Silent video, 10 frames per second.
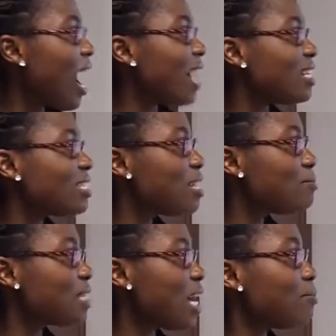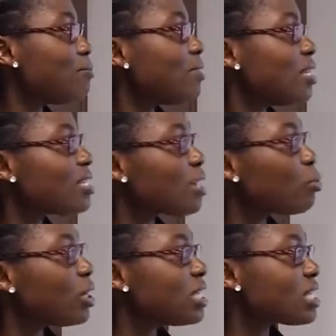At the same time, this
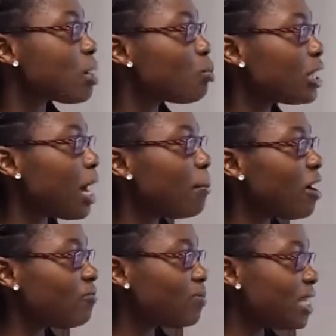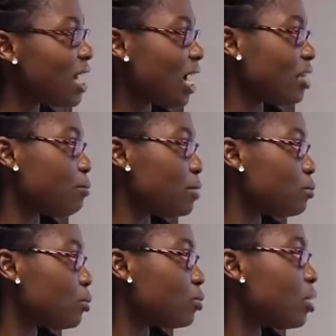someone is someone above many other
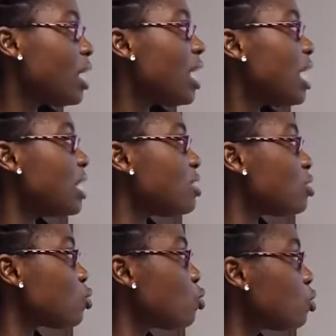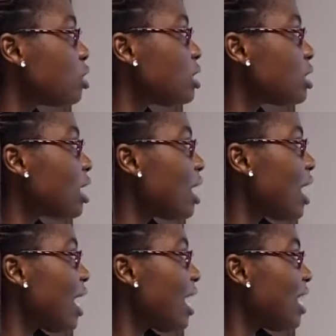people. It is good
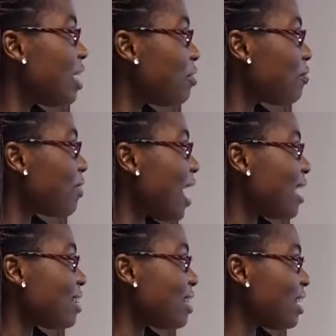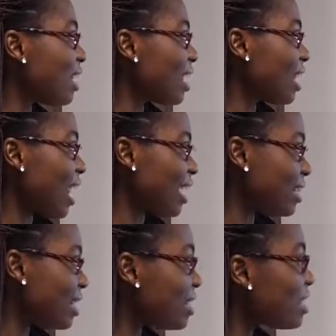if I think
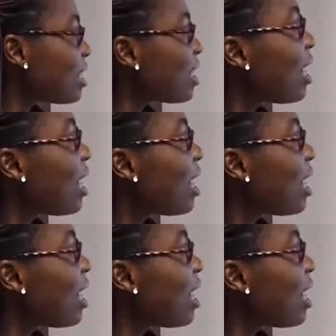like this.